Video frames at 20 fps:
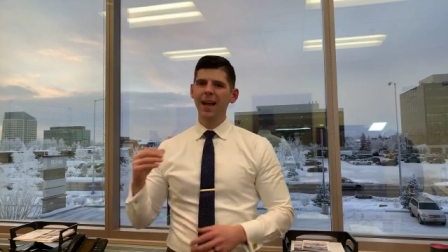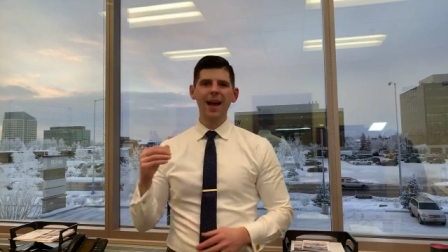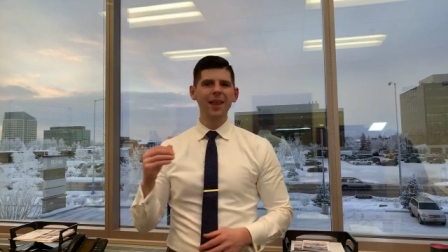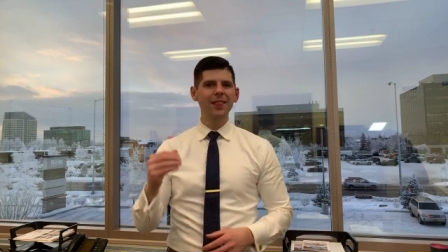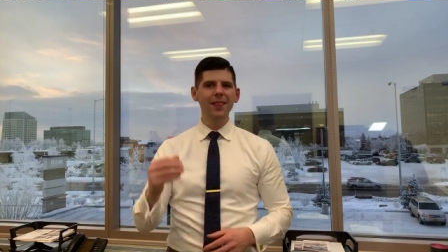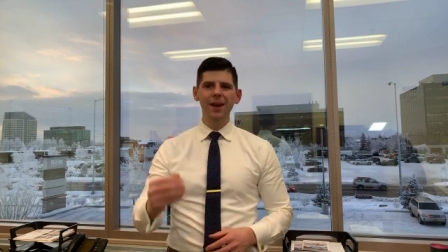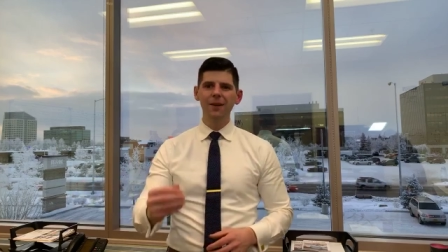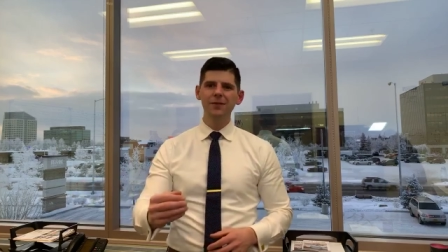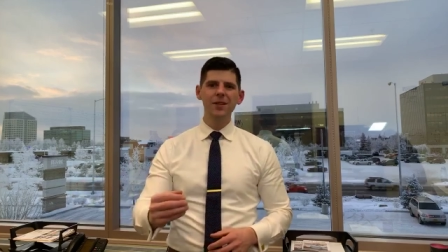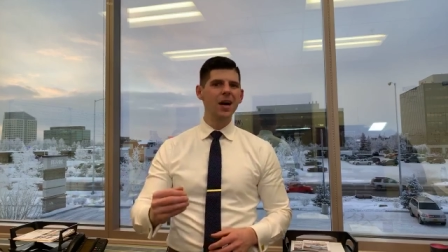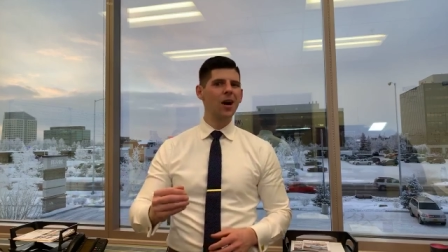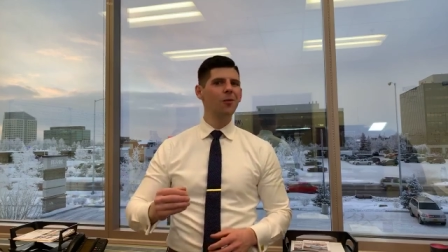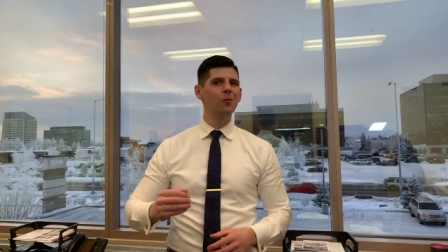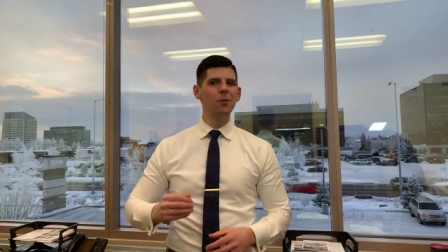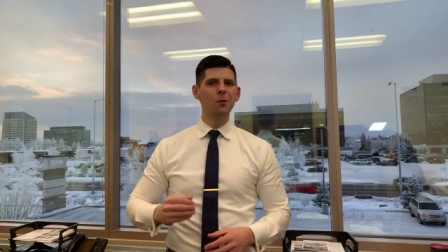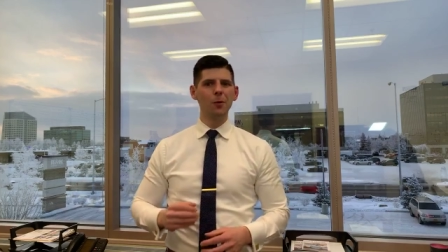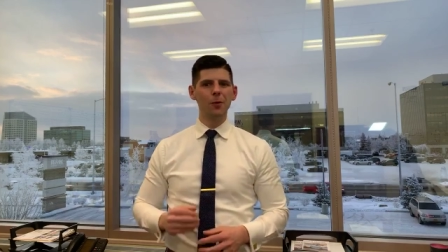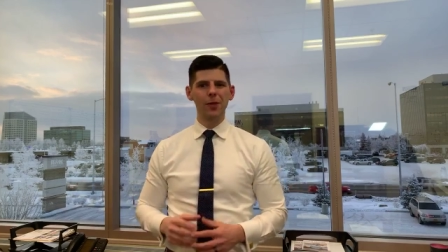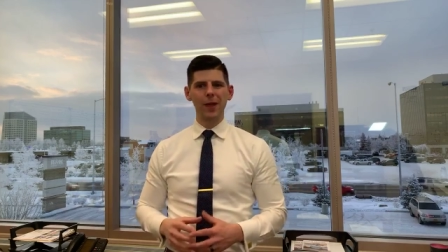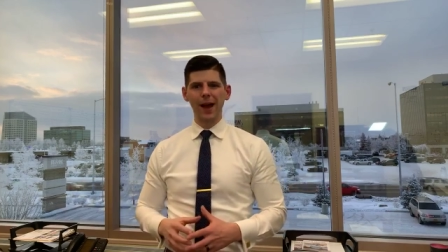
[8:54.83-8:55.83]
I'd love to
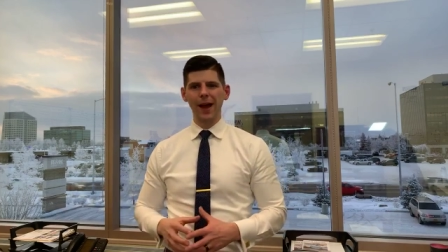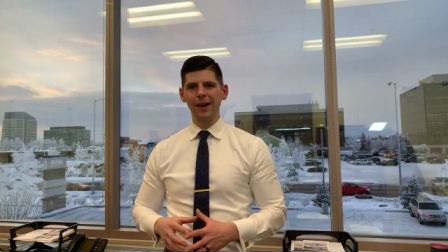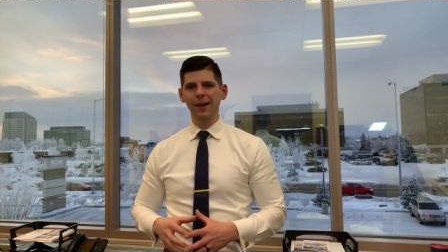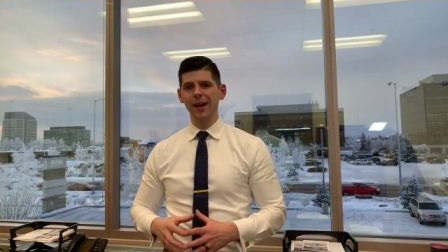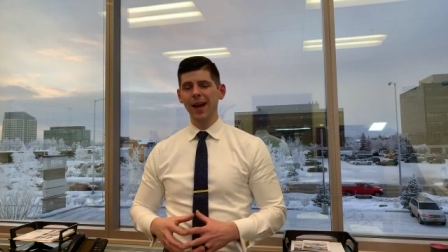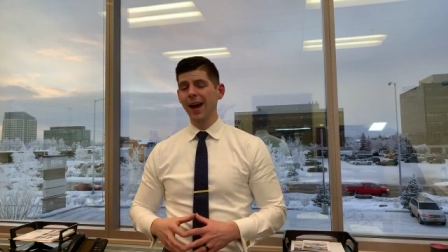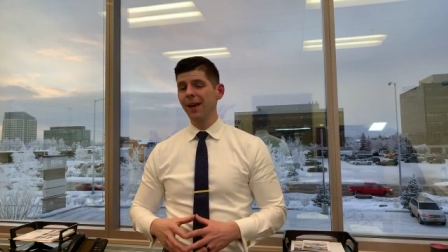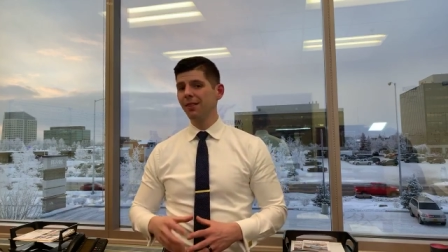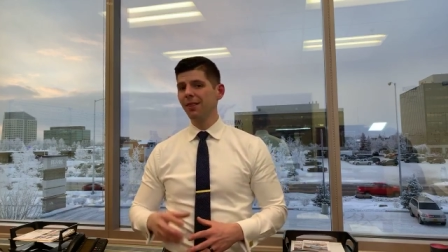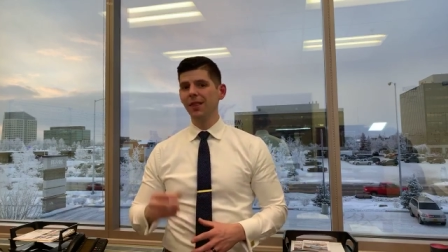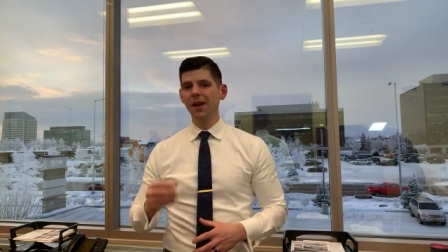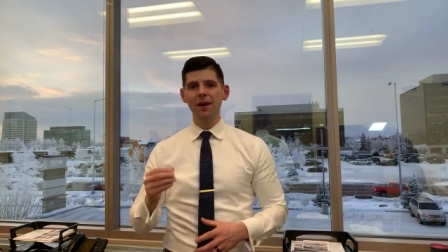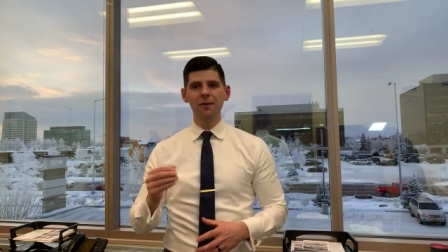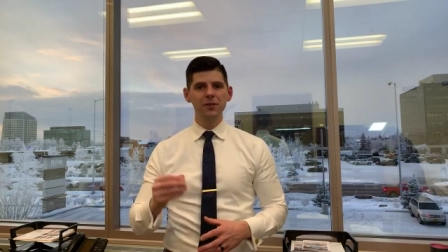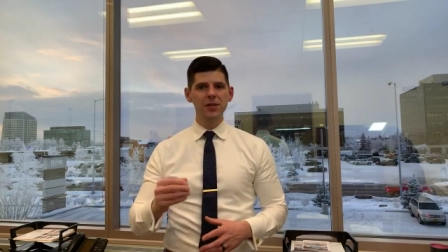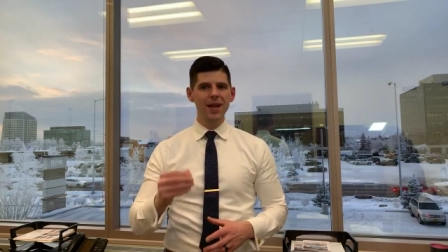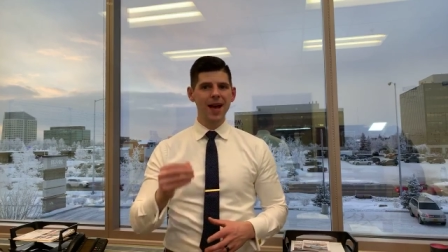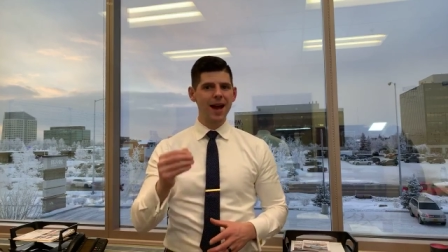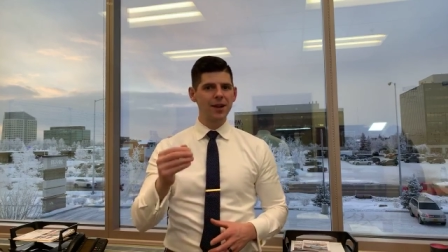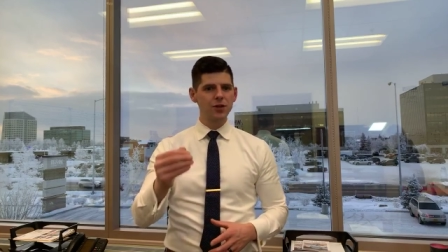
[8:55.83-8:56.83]
help you with that. I'd
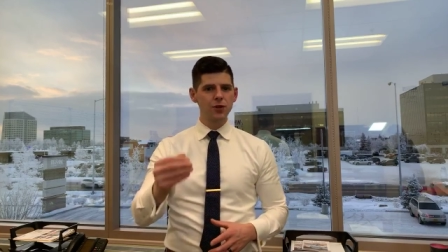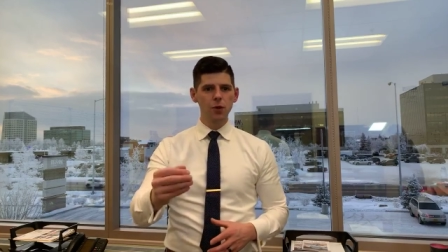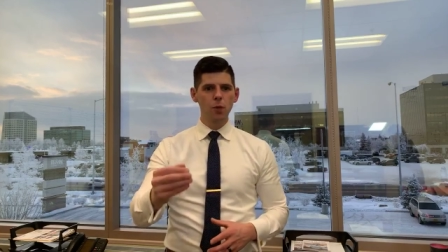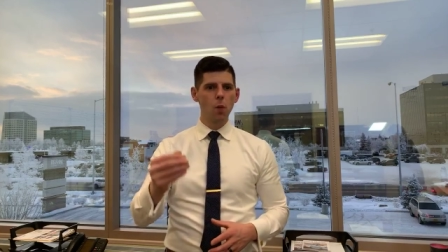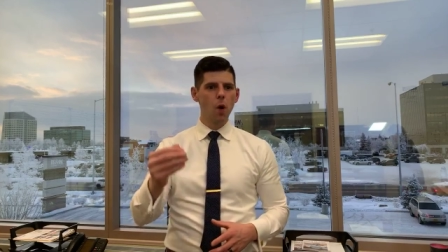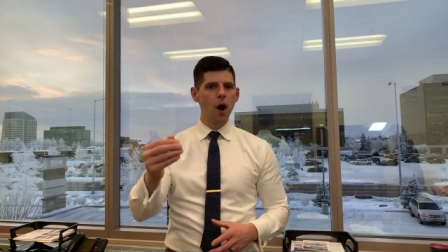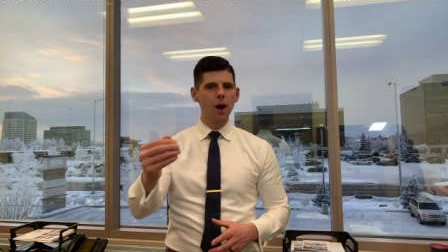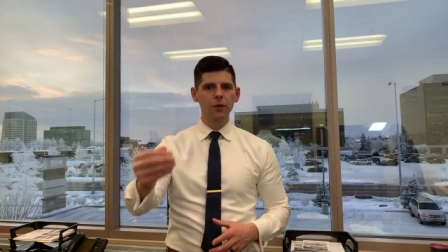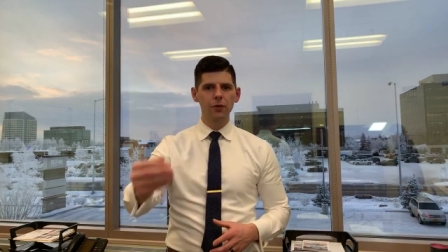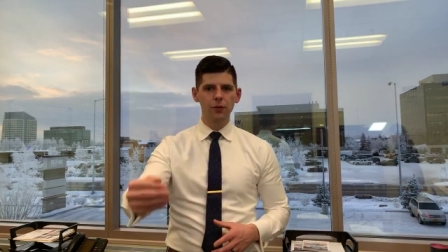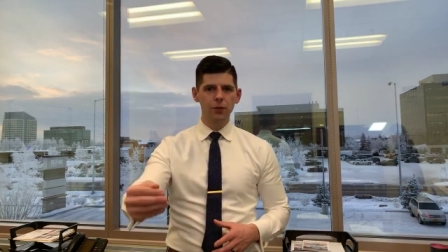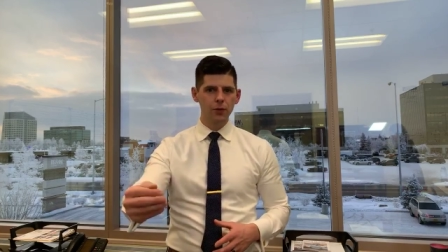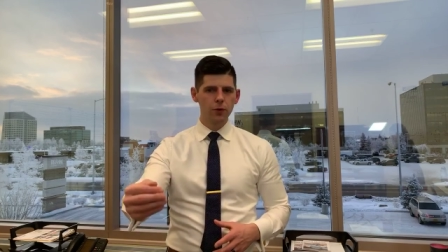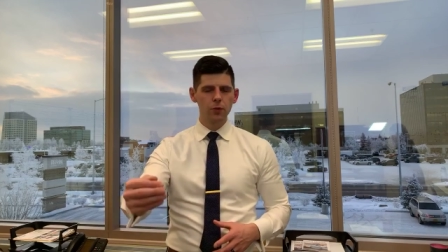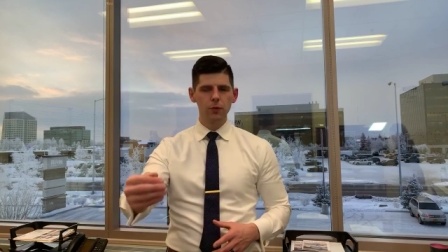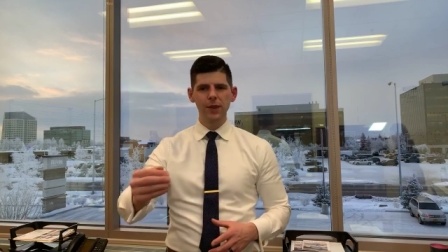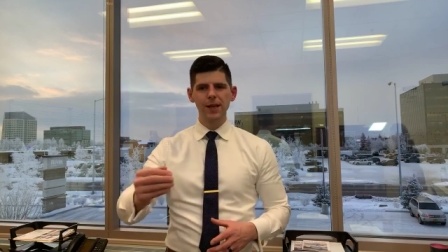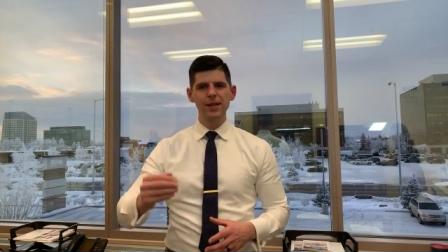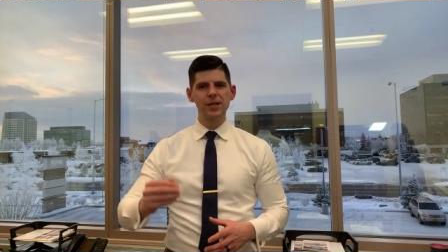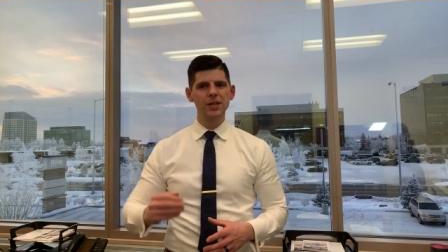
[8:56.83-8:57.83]
love to actually walk
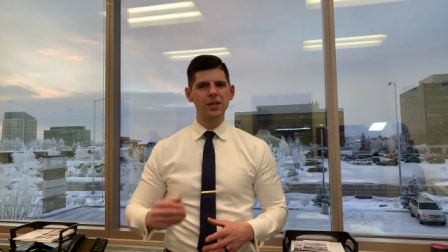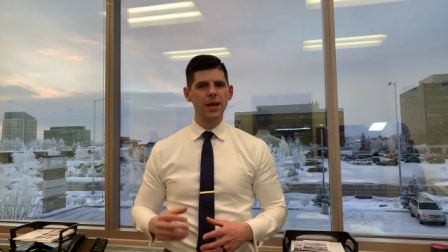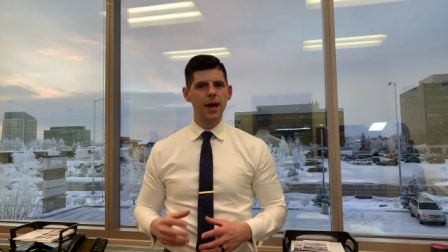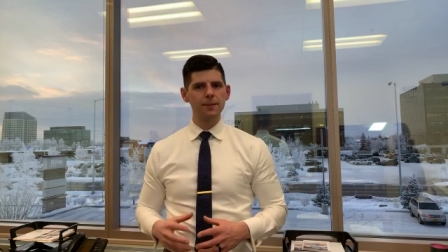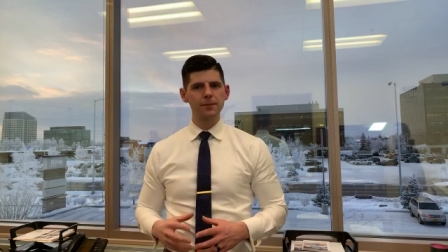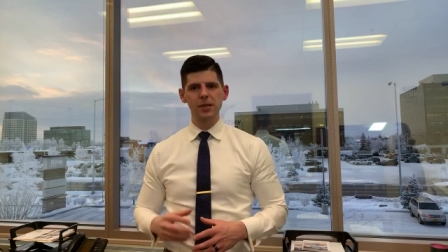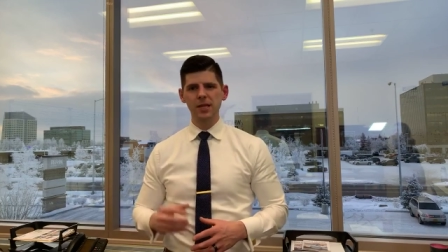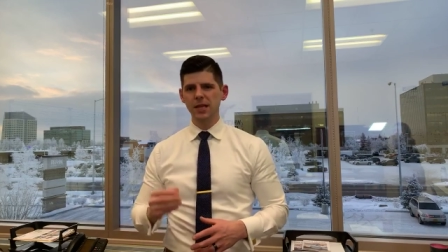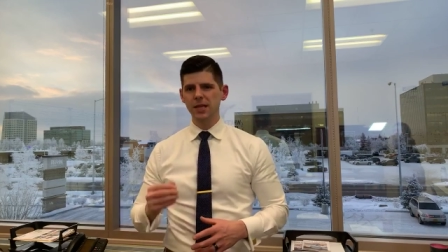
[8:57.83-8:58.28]
through these steps,